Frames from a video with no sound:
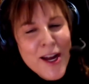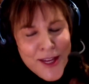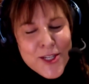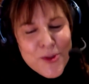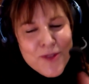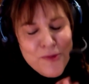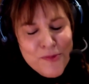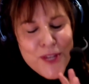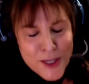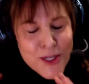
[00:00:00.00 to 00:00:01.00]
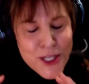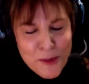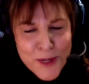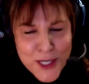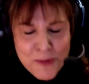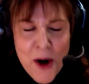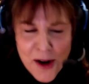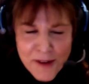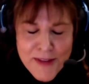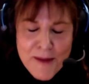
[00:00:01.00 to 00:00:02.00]
this was super
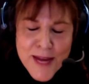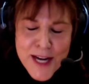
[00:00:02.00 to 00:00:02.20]
smart of them.